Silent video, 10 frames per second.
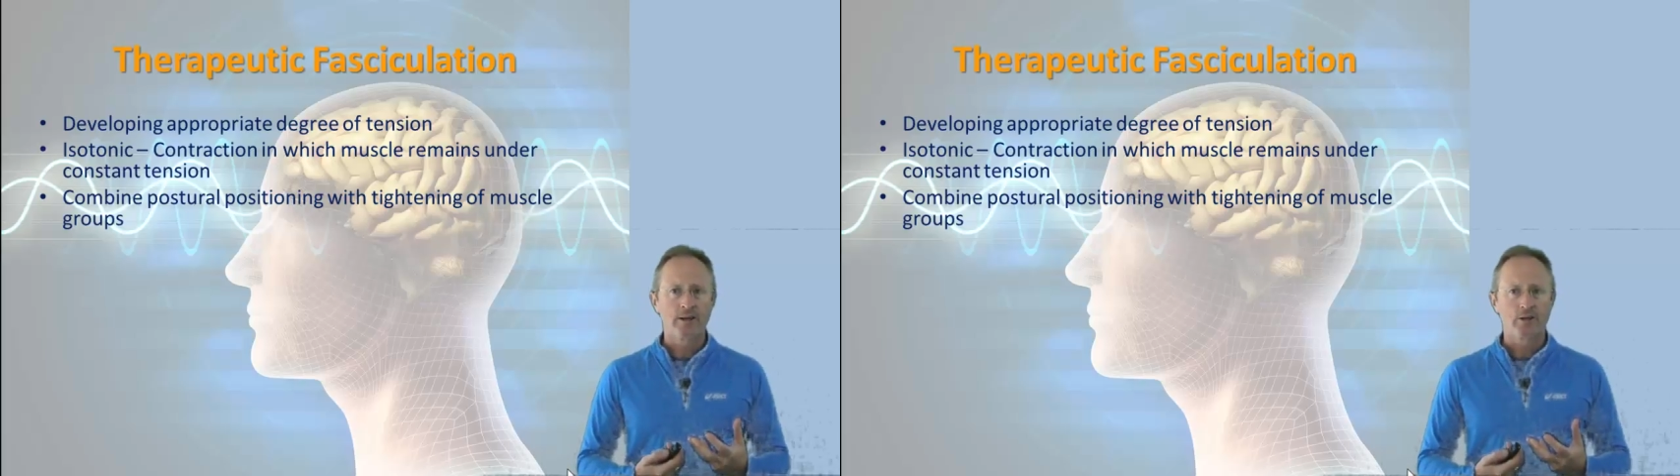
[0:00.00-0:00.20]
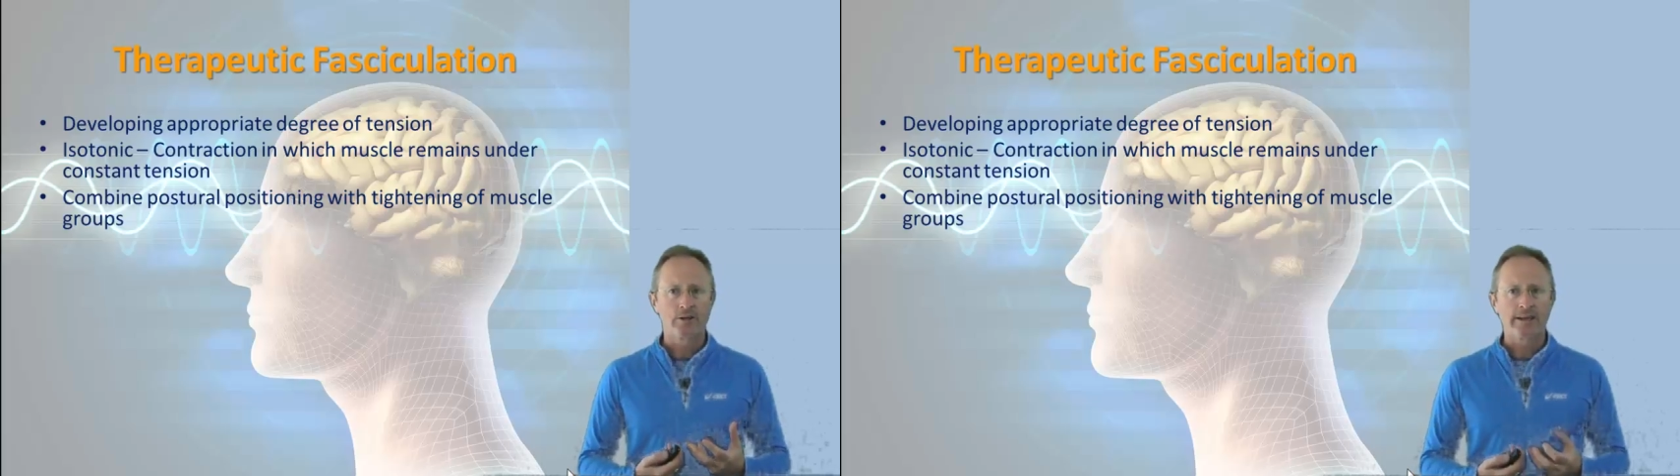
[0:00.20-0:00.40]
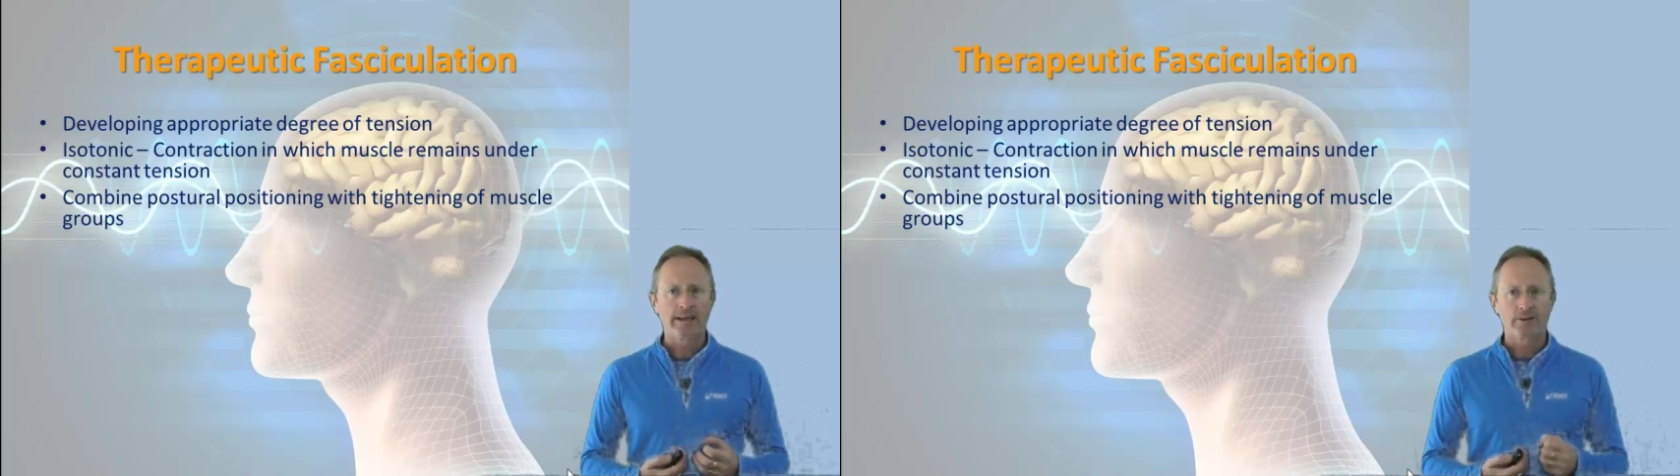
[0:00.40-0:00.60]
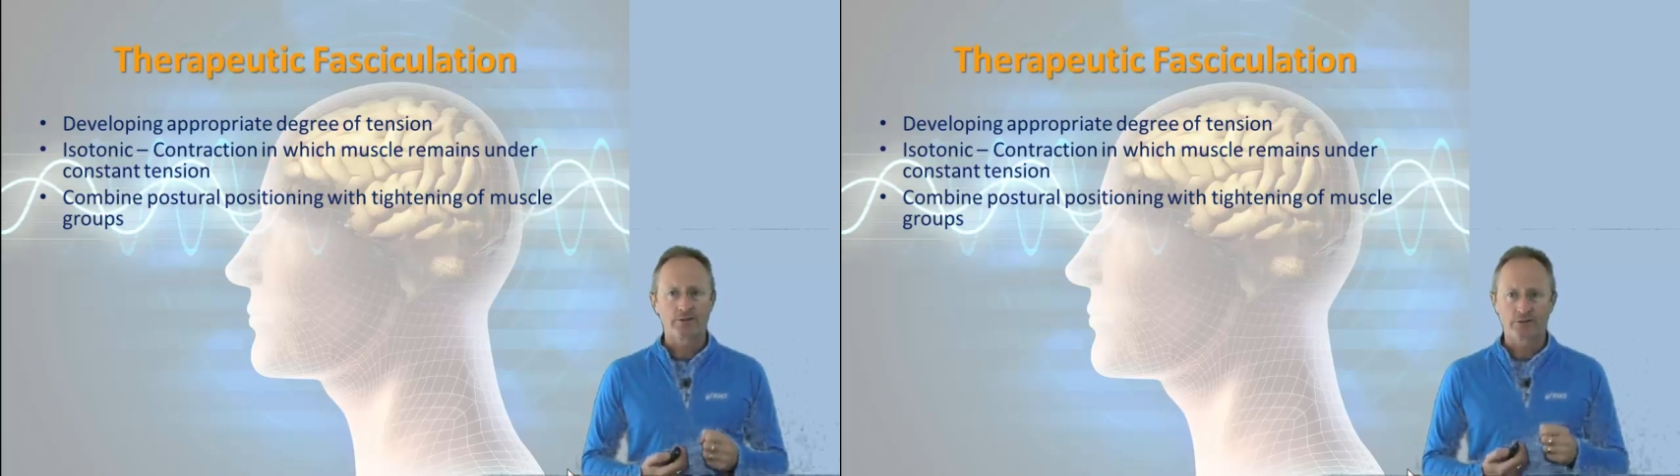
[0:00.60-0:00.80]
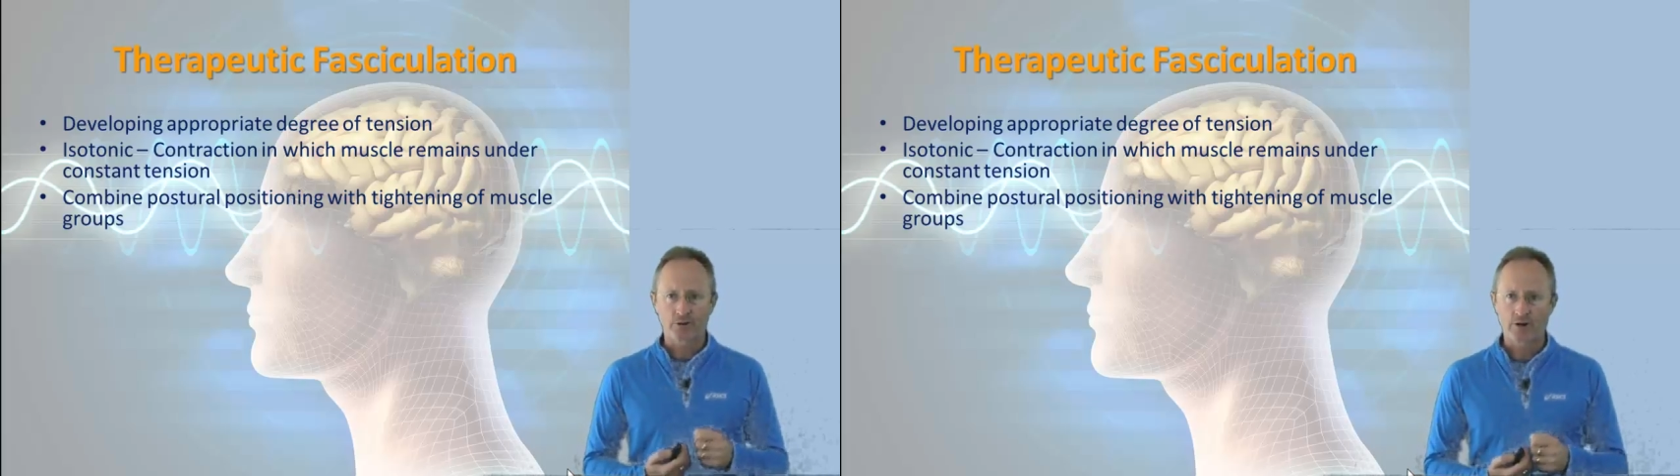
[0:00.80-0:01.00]
learning how
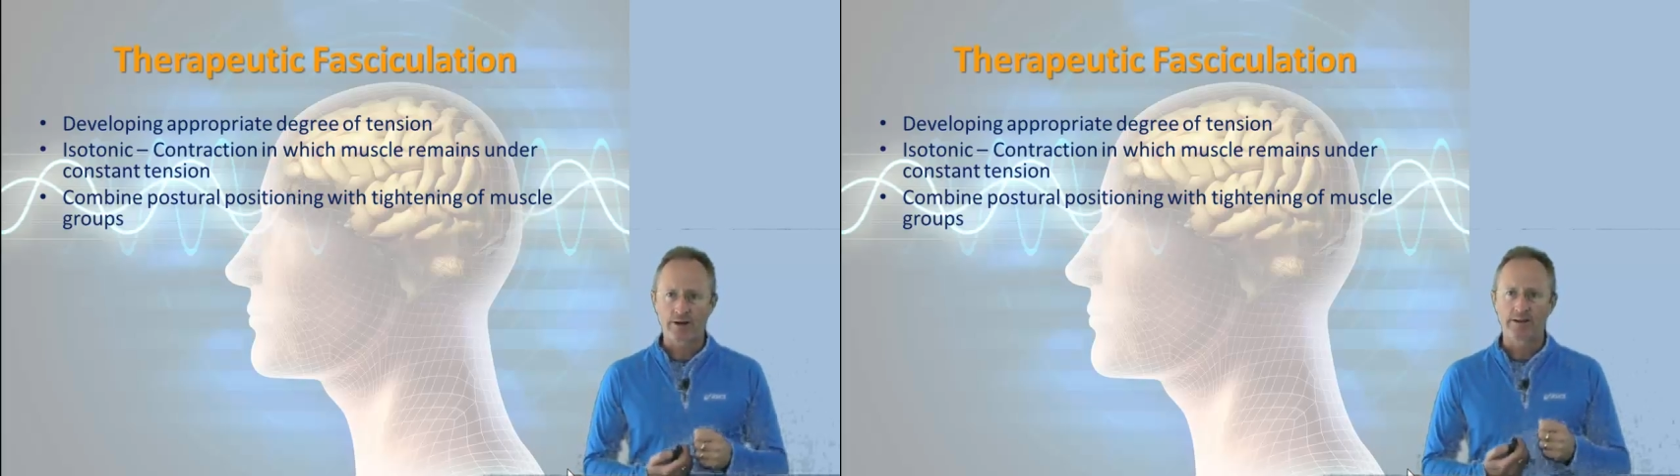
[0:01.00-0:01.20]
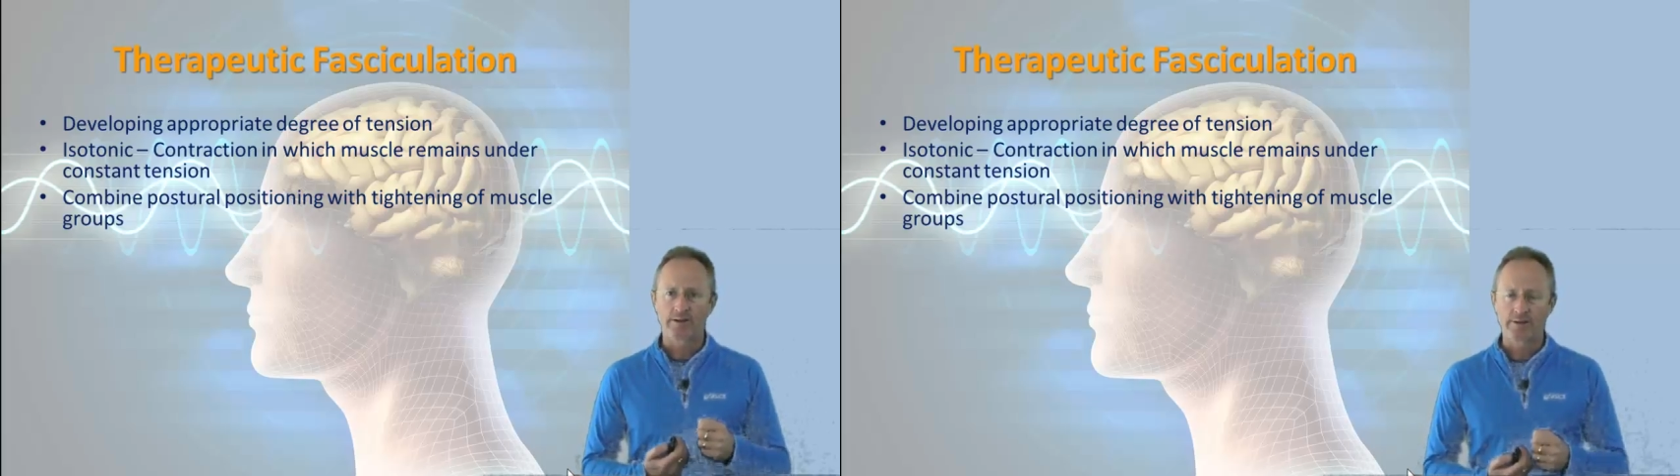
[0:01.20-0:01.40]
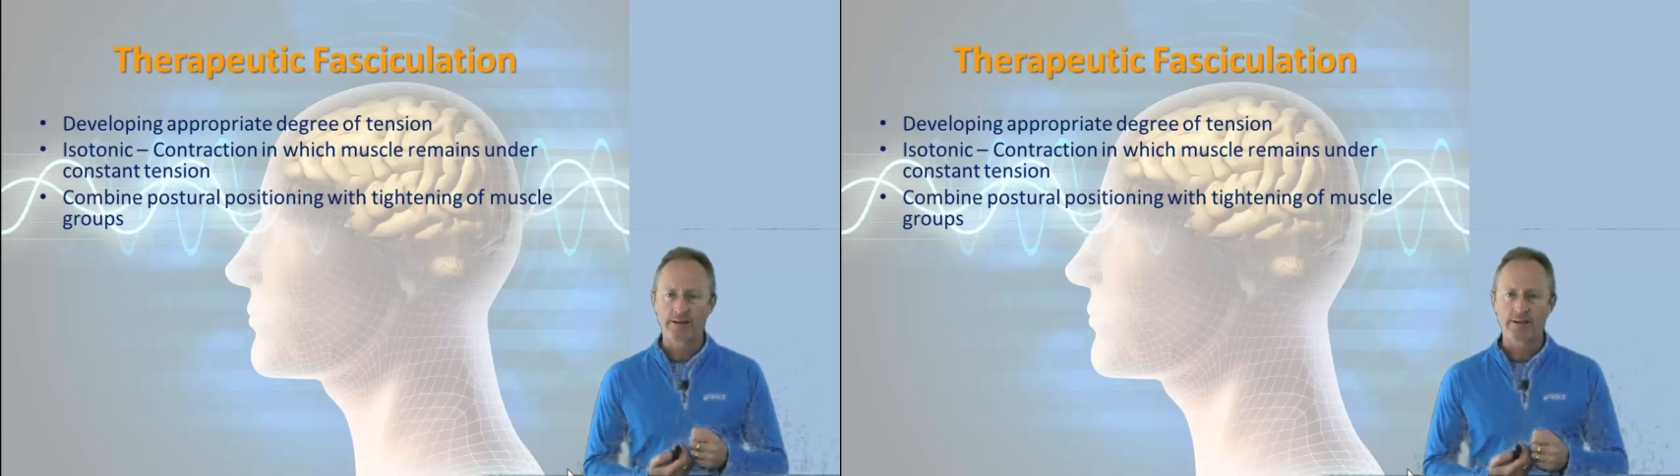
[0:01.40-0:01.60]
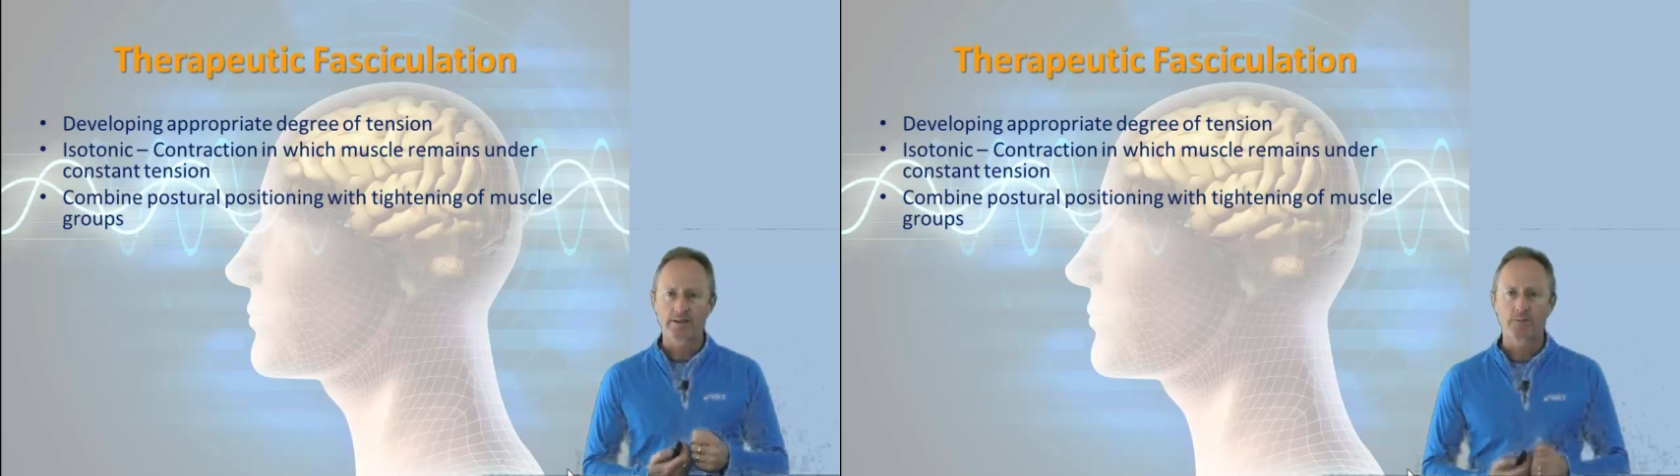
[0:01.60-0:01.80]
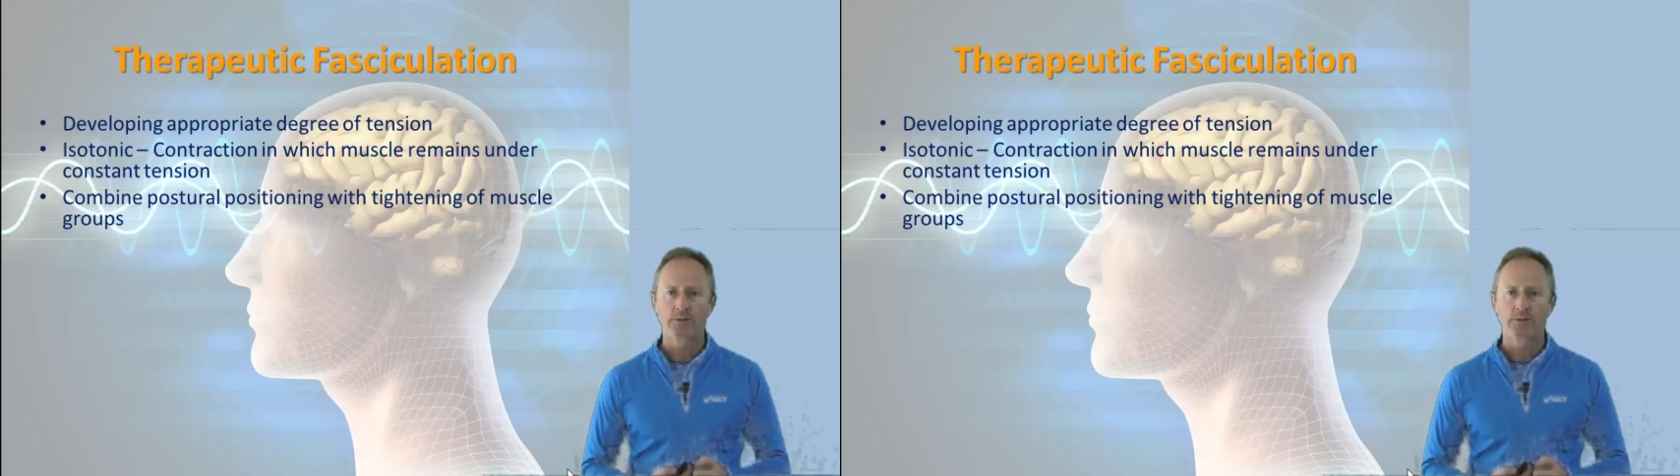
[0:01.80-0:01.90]
to tighten and tense